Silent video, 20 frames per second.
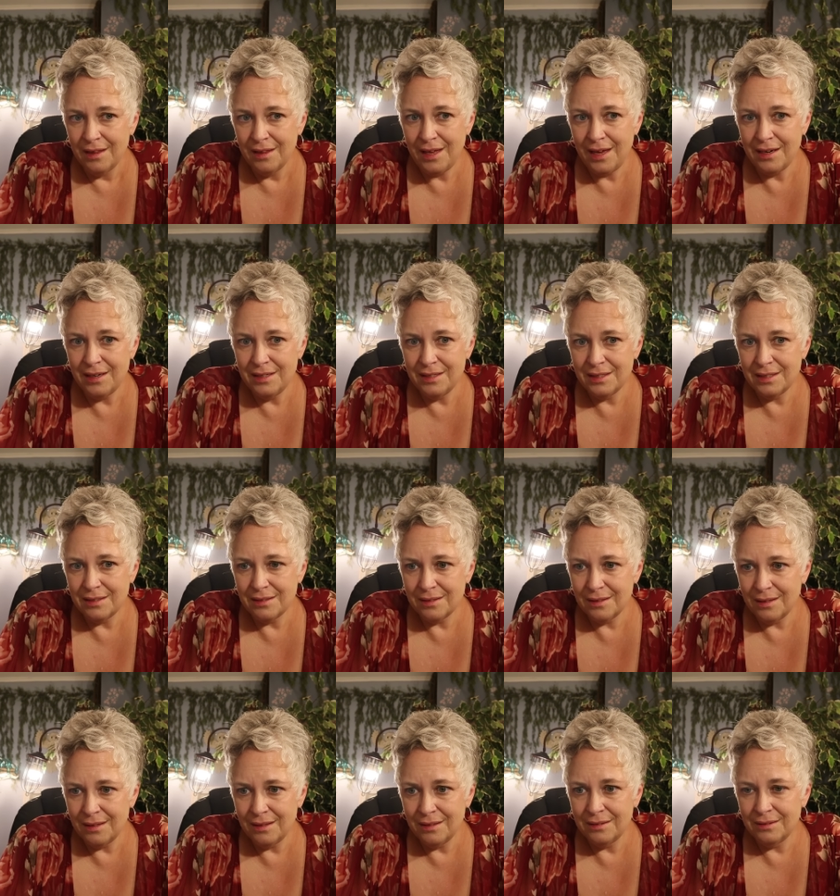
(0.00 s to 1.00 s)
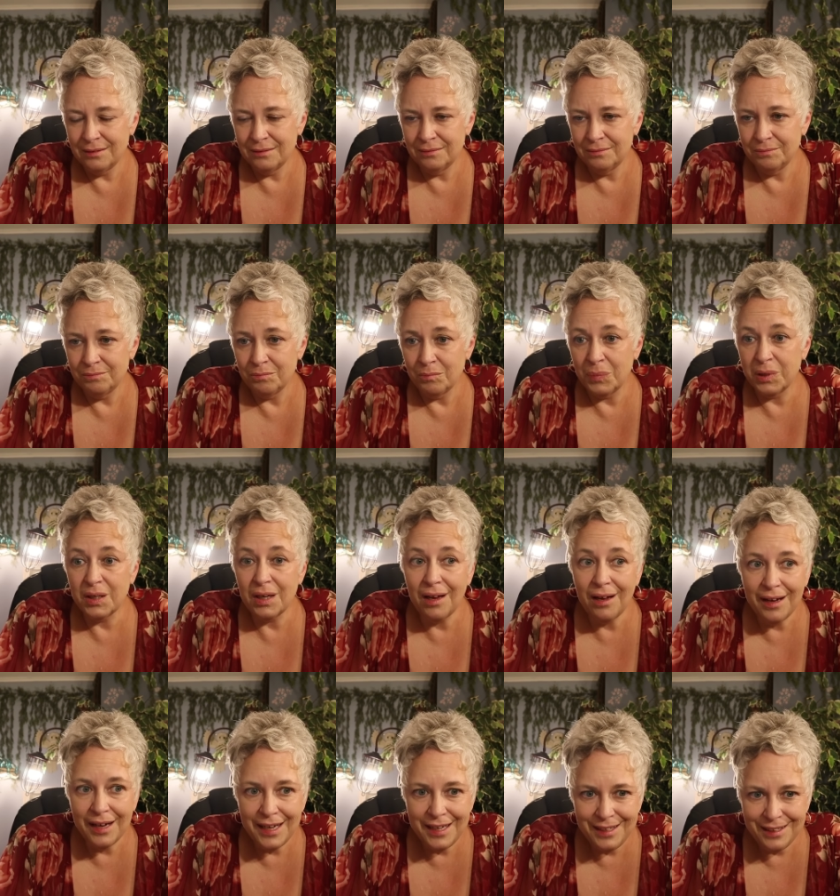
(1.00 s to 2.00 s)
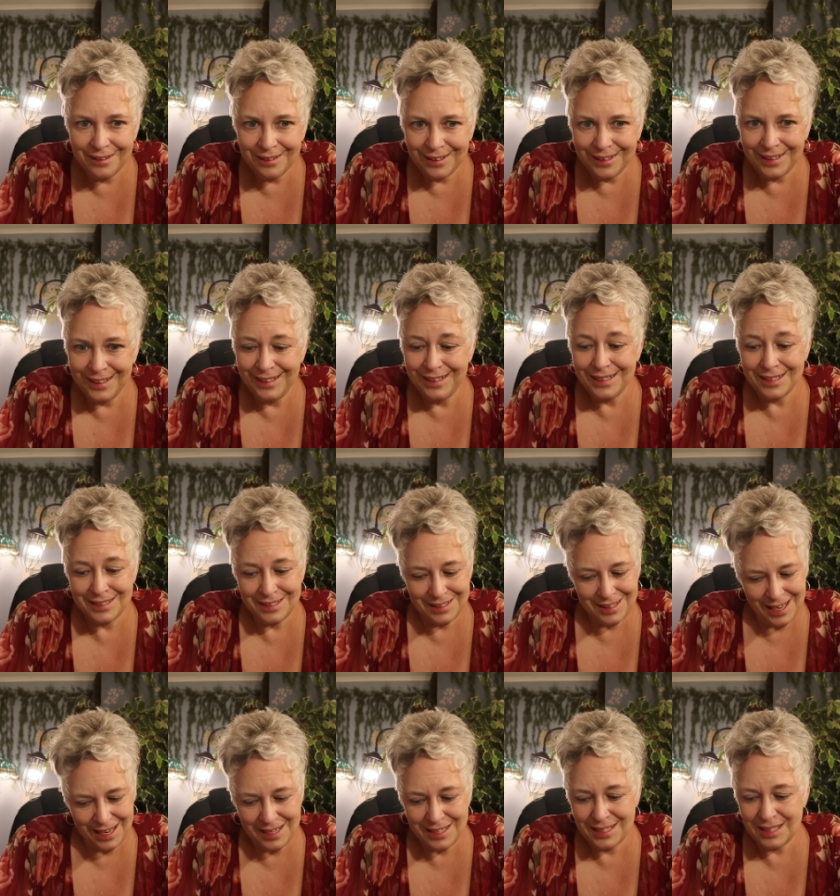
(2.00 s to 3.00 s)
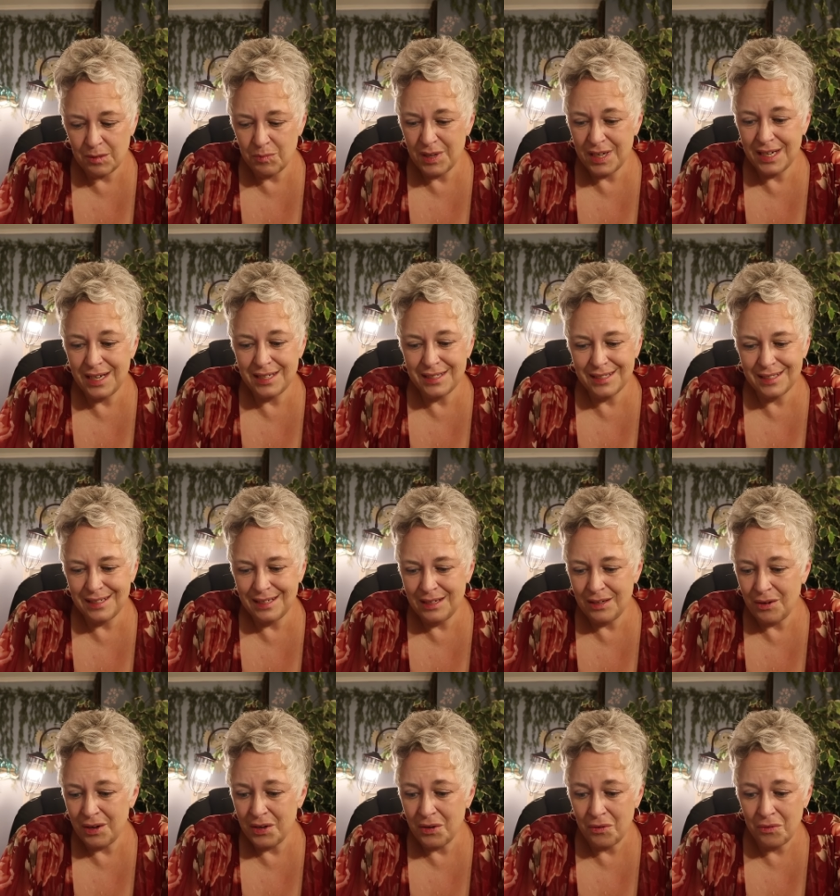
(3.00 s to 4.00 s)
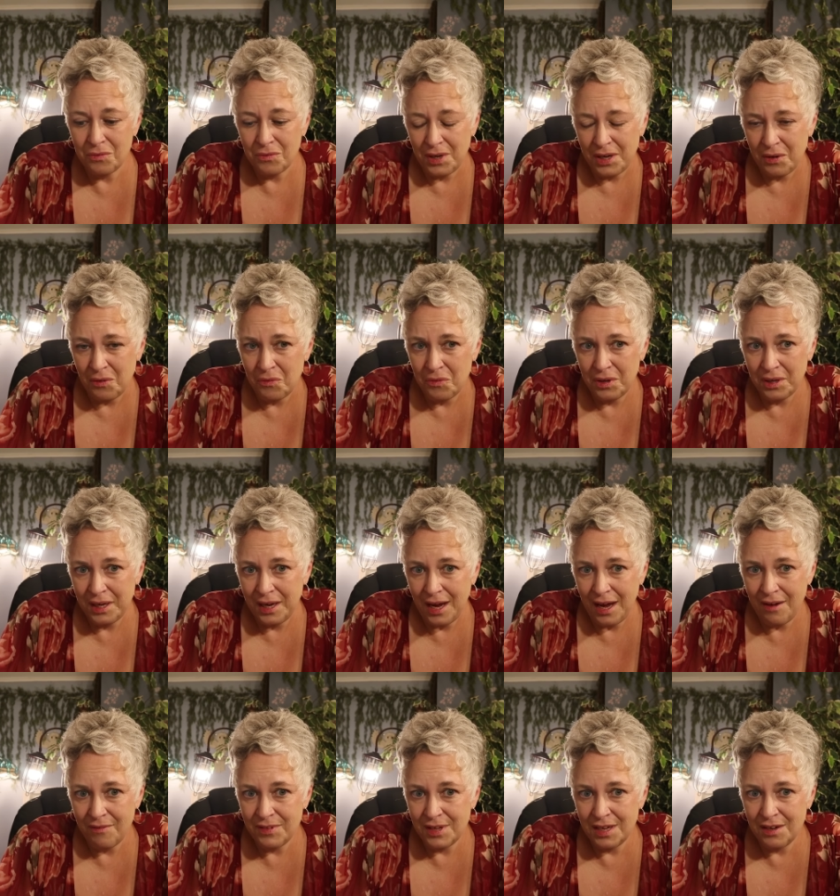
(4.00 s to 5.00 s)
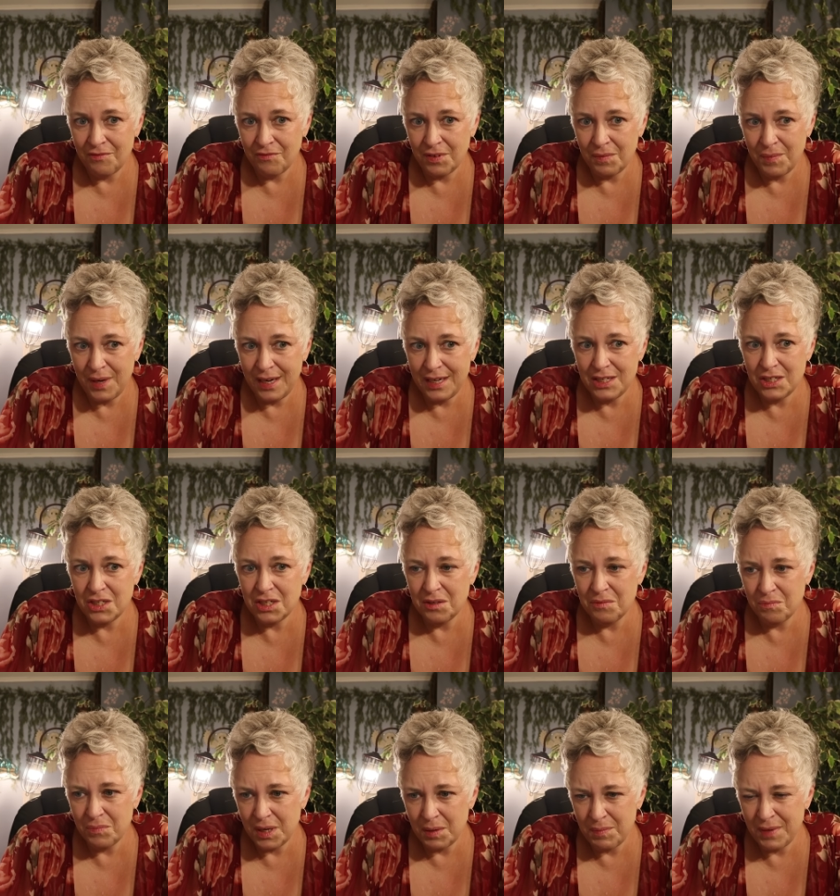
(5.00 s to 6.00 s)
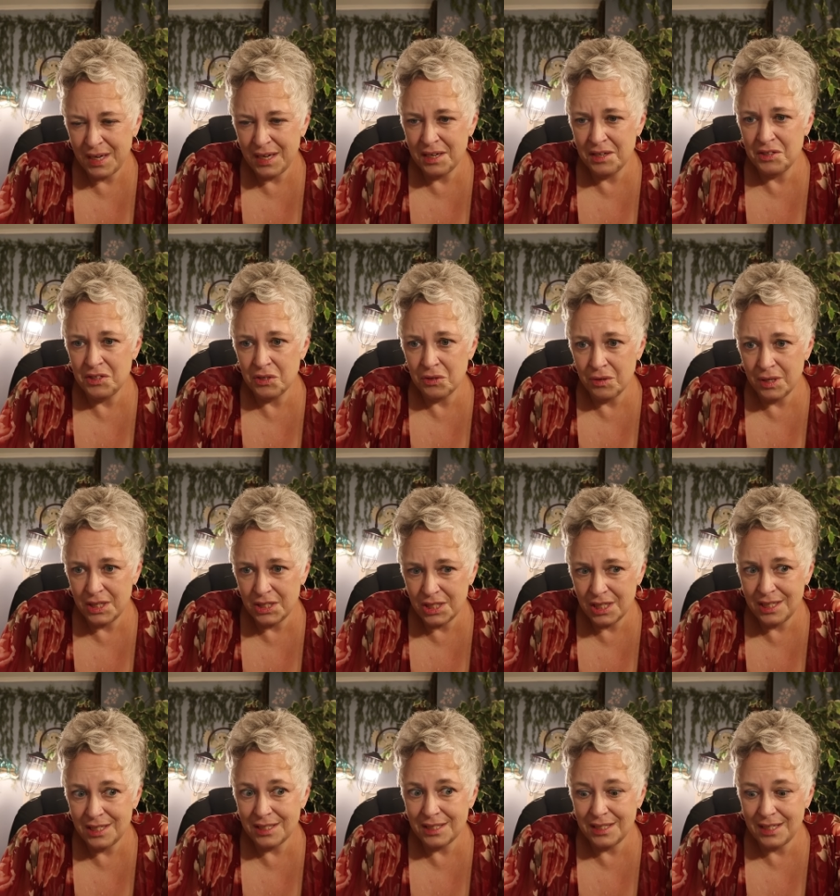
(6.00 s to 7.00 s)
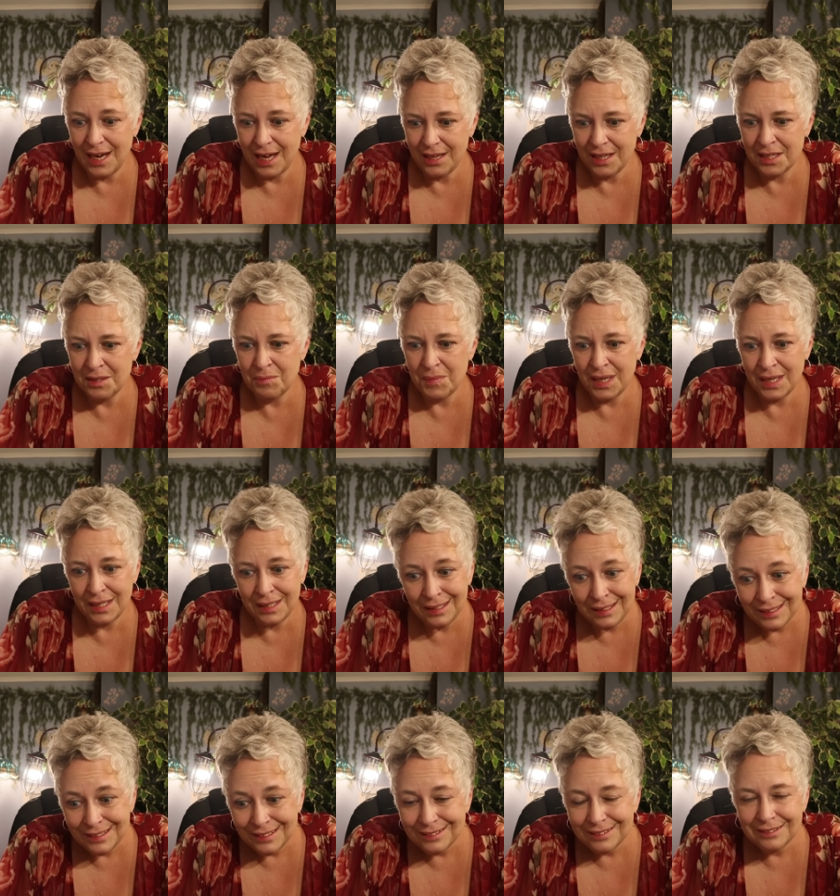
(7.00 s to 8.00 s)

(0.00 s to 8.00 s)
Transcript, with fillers: that is um, blindly because that is somebody doesn't you know I don't I don't really have the information but my intuition is telling me